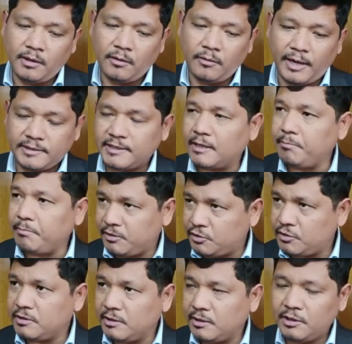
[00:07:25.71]
as I had
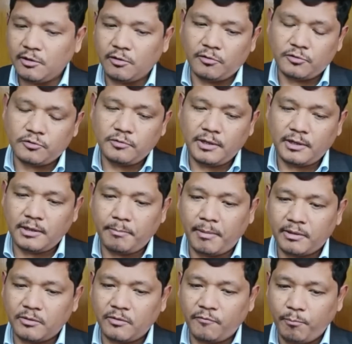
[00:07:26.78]
mentioned earlier also, that in the
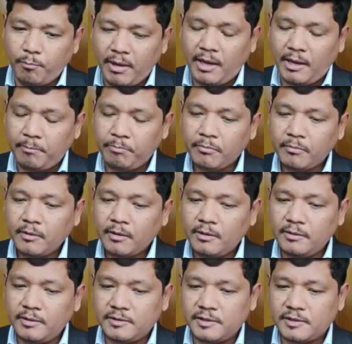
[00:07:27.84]
month of May,
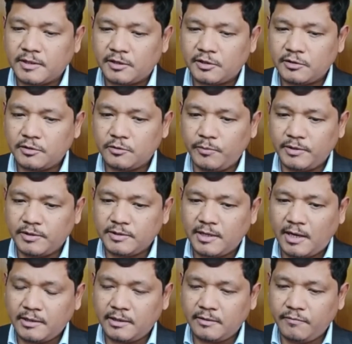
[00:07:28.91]
these discussions will
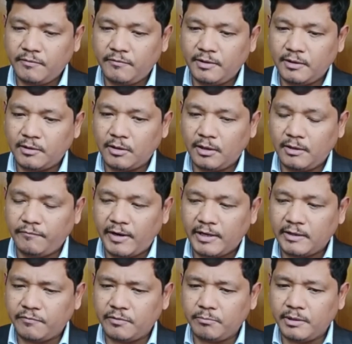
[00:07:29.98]
start and we will invite
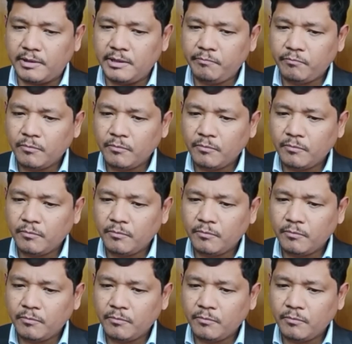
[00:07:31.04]
everybody.